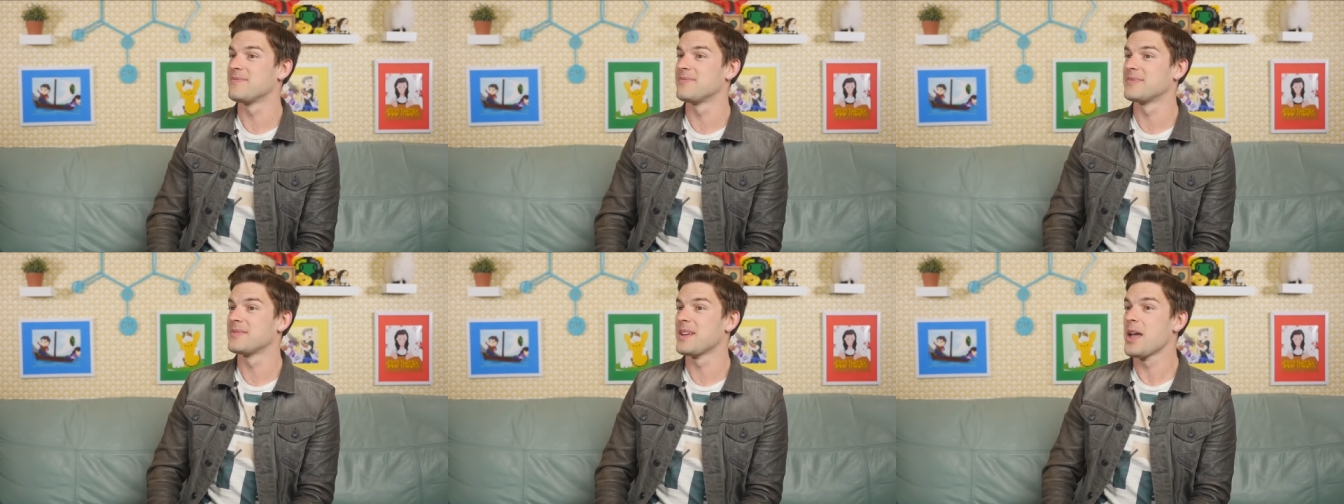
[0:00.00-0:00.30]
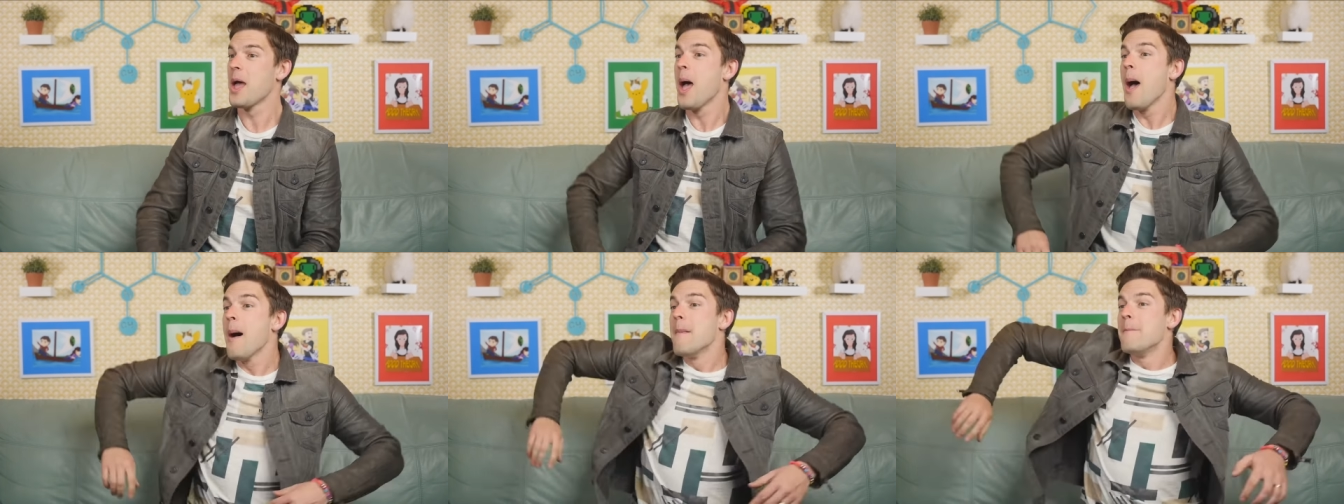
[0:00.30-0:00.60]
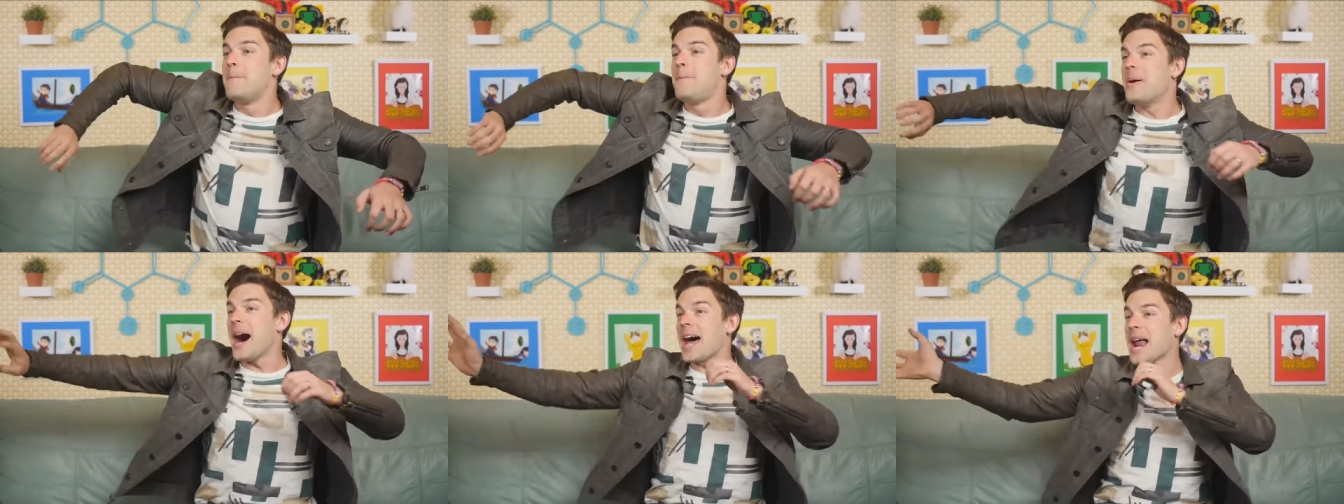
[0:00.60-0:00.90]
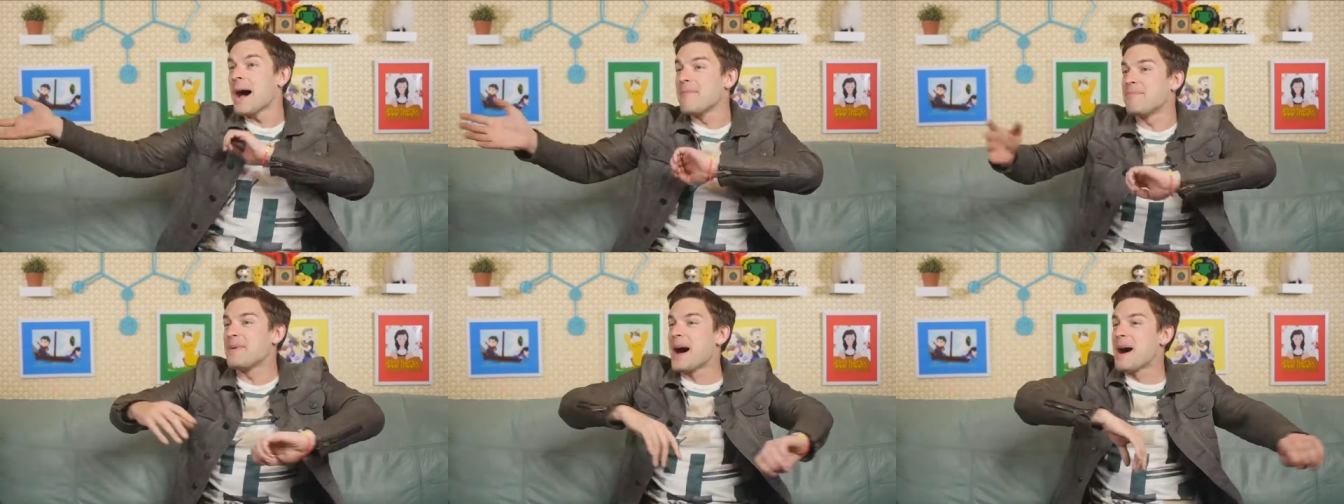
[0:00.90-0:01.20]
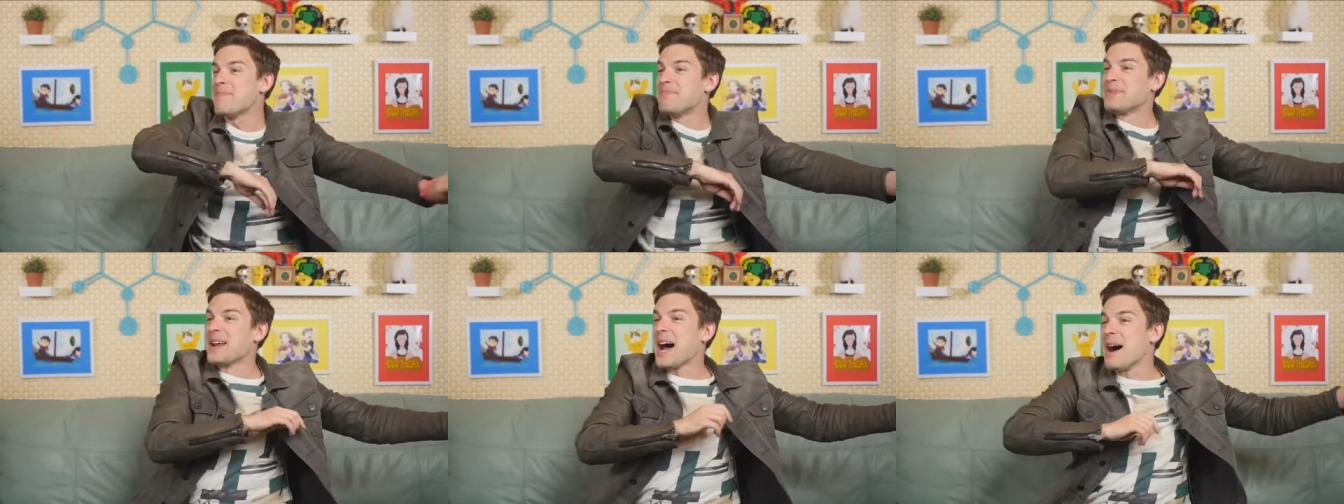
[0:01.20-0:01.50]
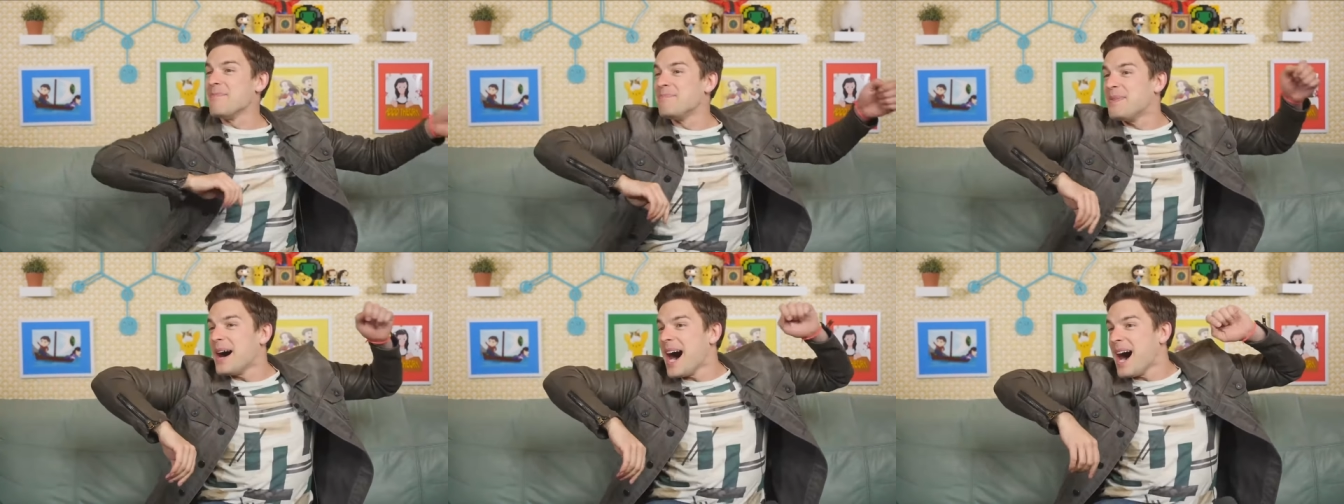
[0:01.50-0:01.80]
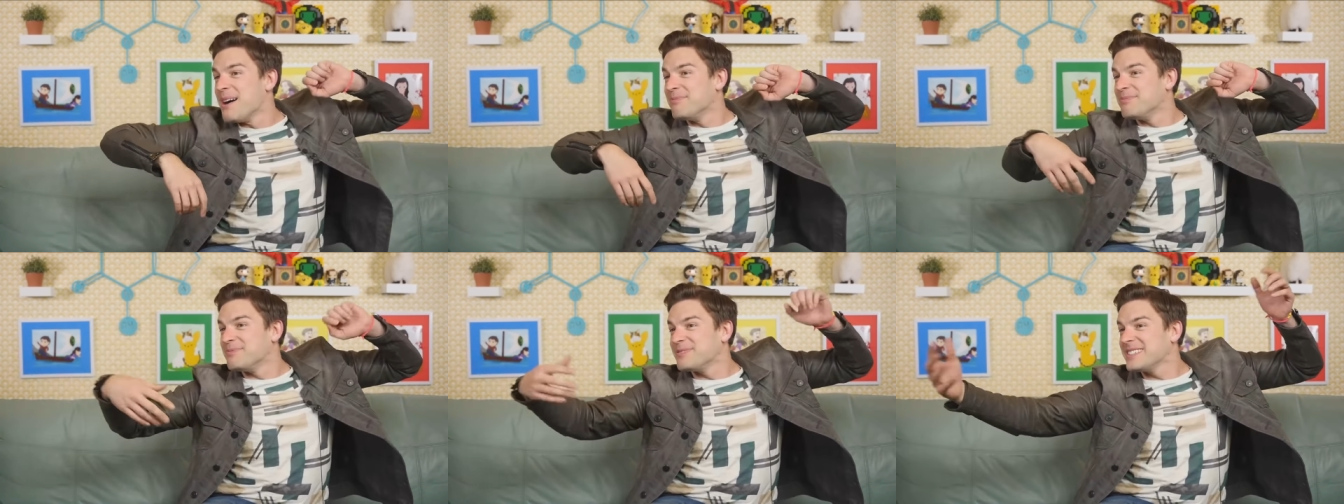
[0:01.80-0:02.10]
Oh, yeah. But up, up, but up,
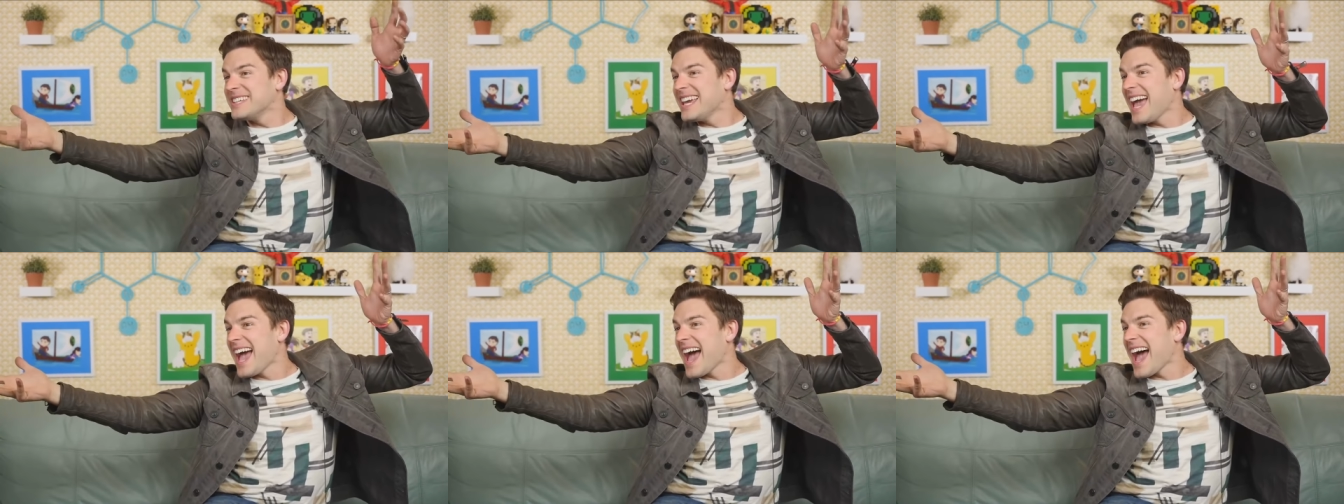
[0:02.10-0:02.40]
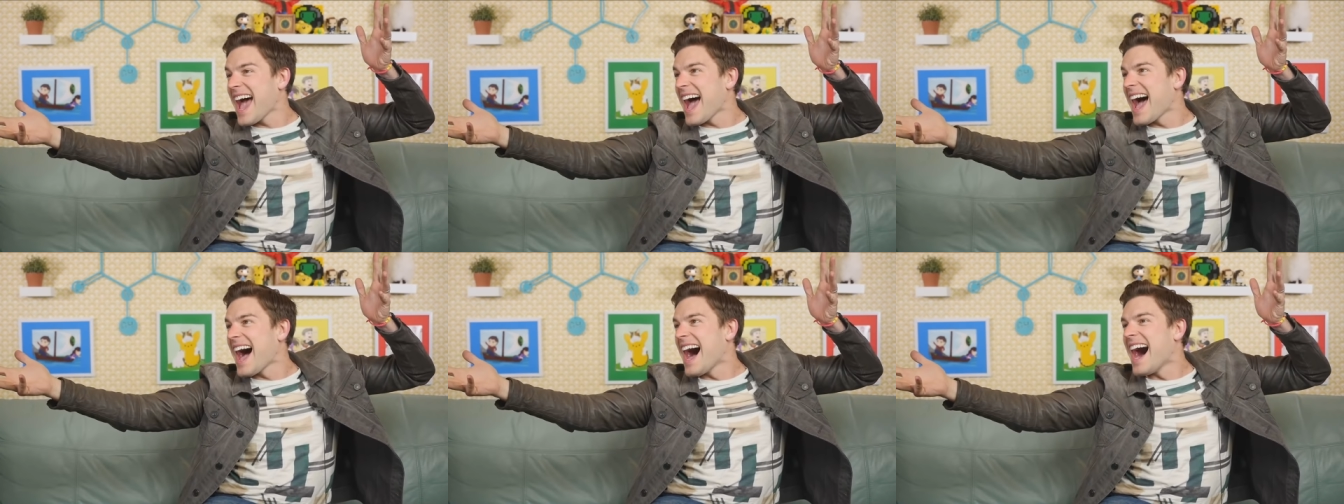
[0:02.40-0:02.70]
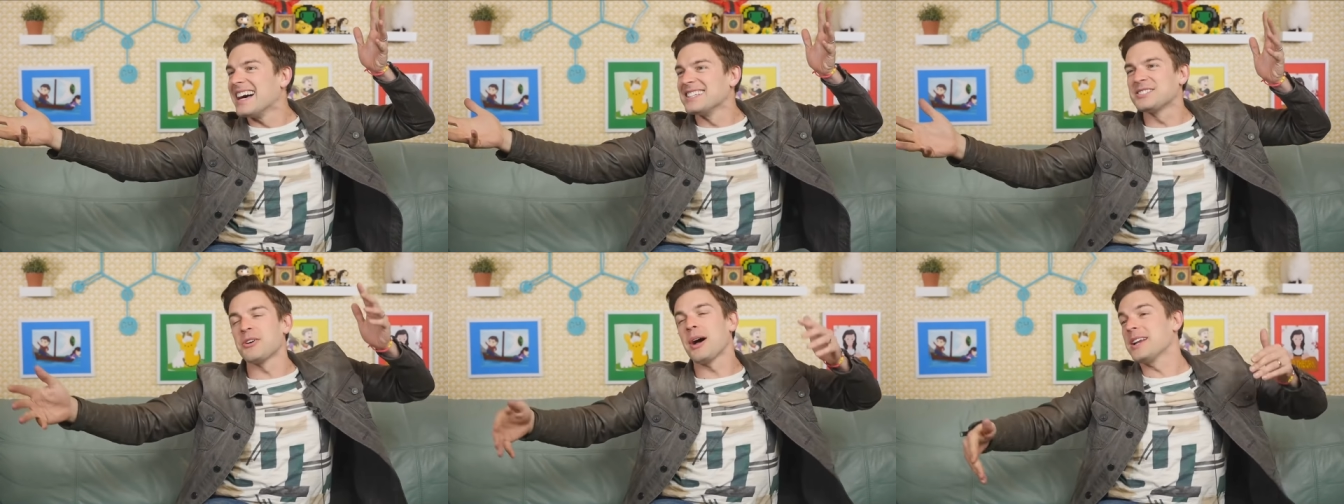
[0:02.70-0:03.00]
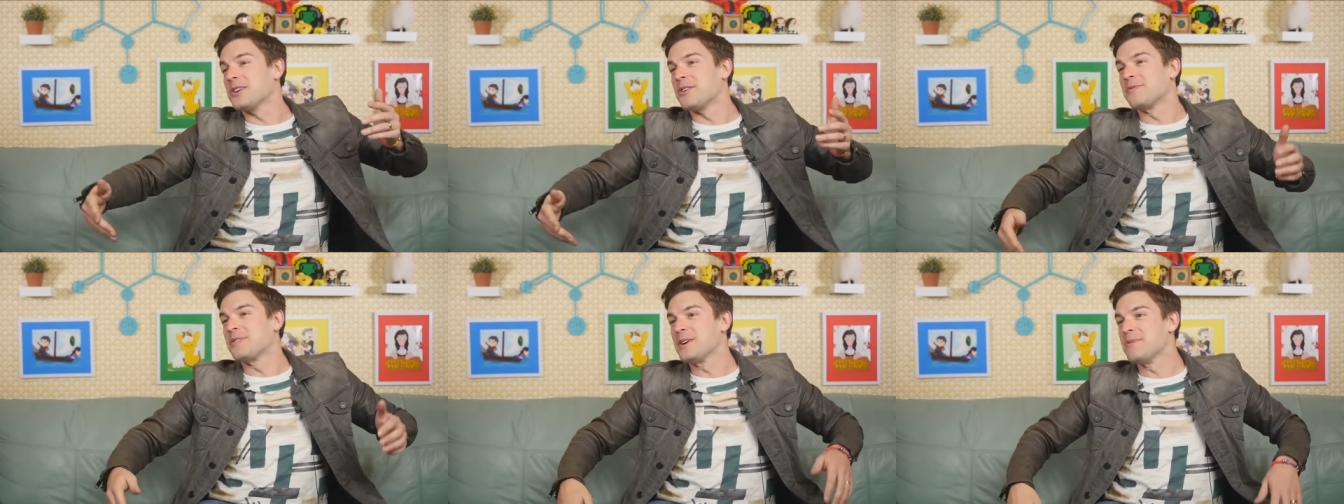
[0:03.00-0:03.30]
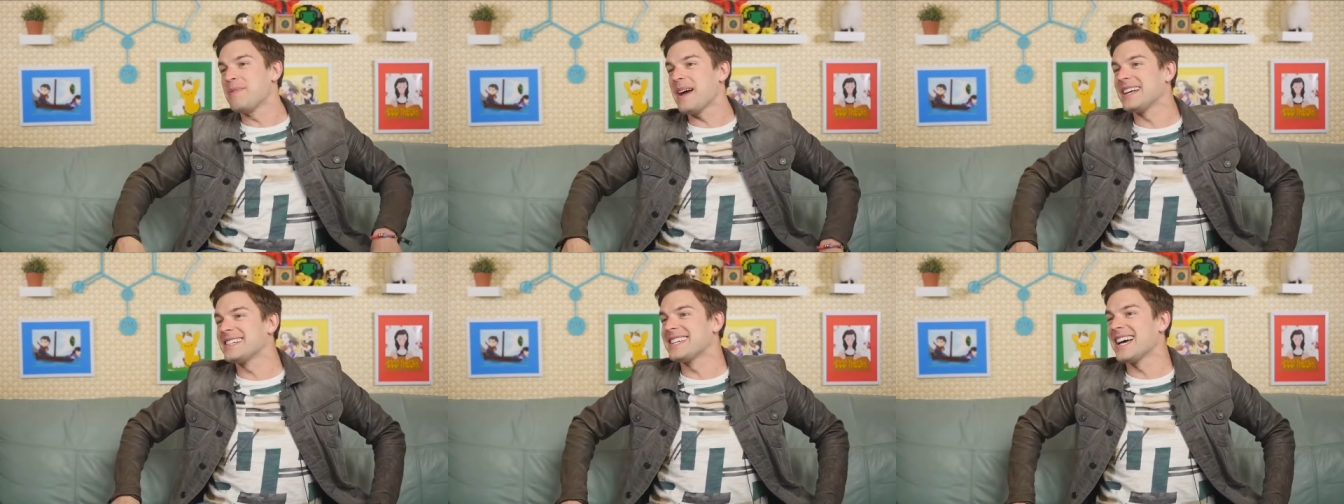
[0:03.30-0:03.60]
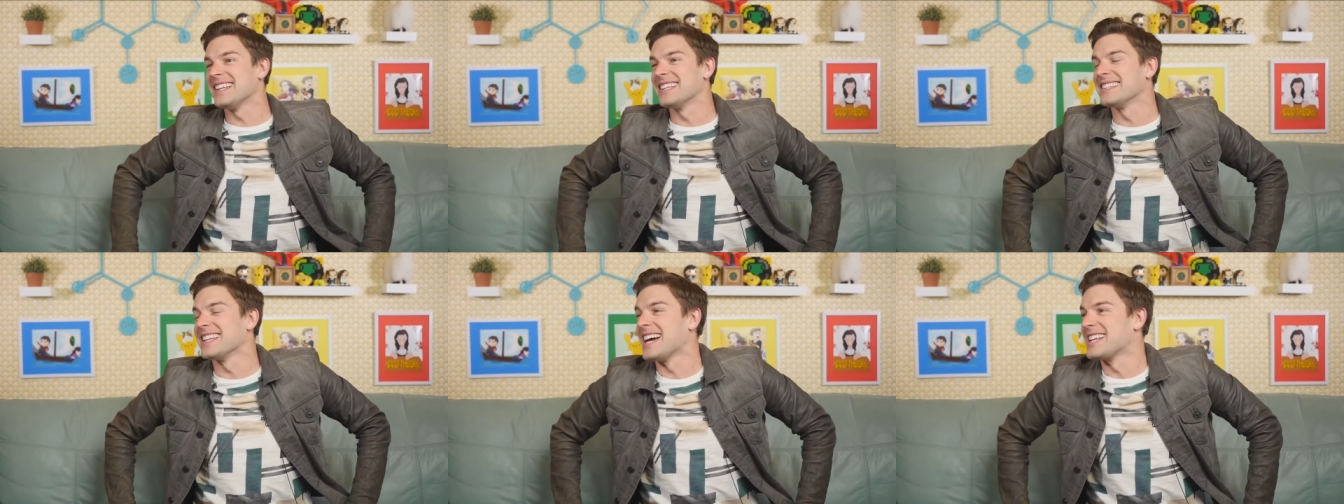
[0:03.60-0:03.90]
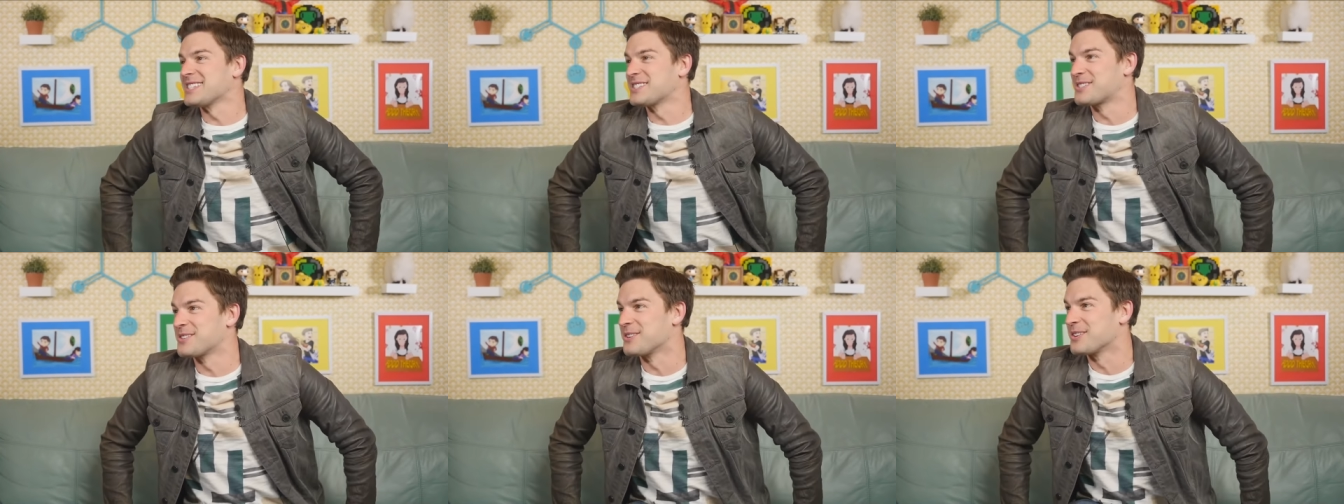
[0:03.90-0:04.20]
up. Yeah. So I don't feel bad telling
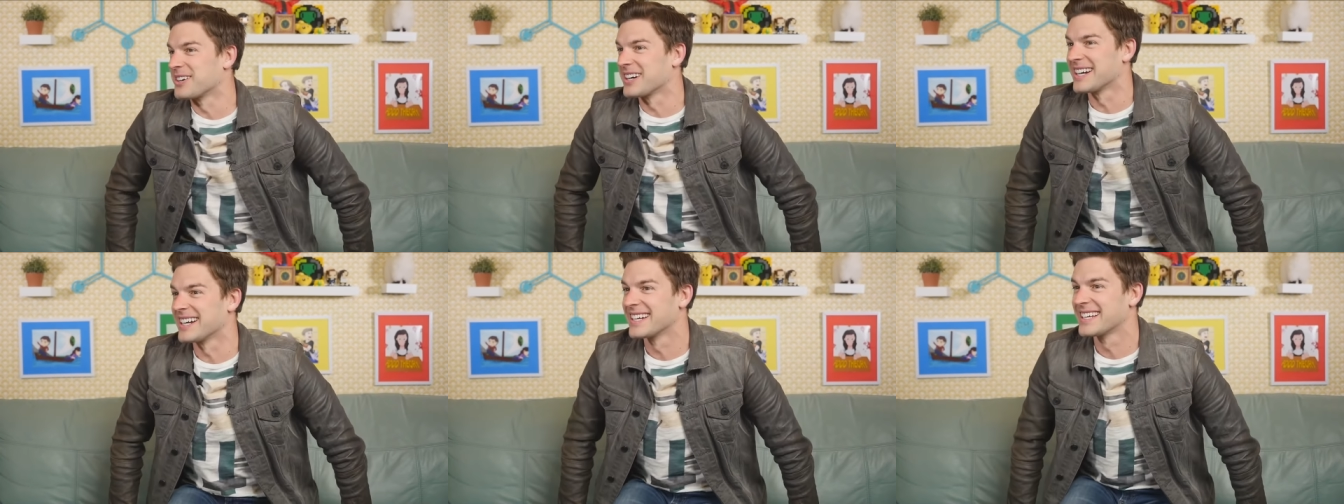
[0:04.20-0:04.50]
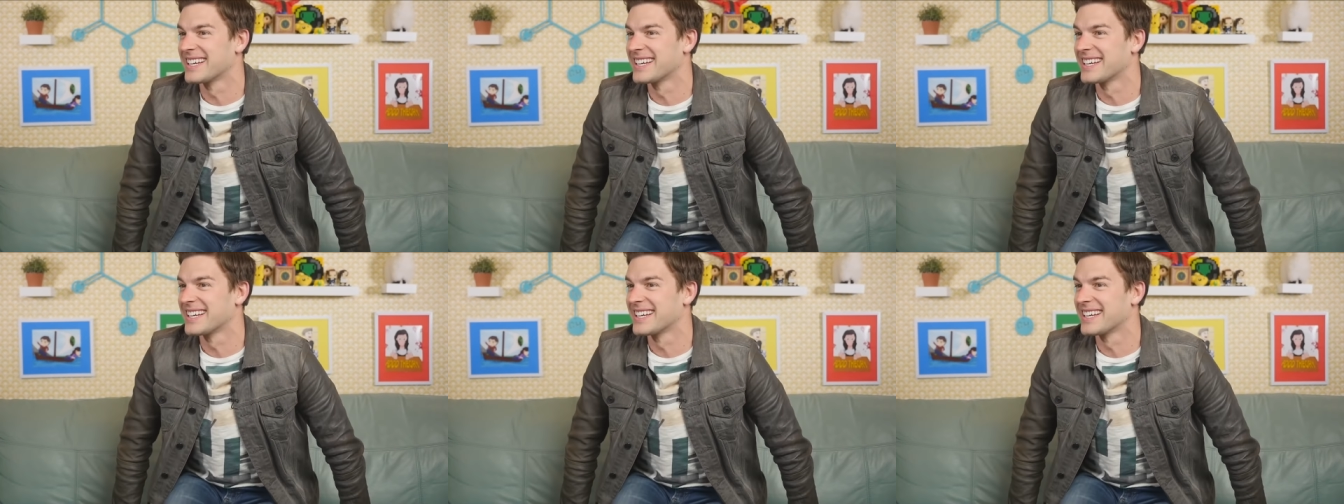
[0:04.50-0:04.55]
that story.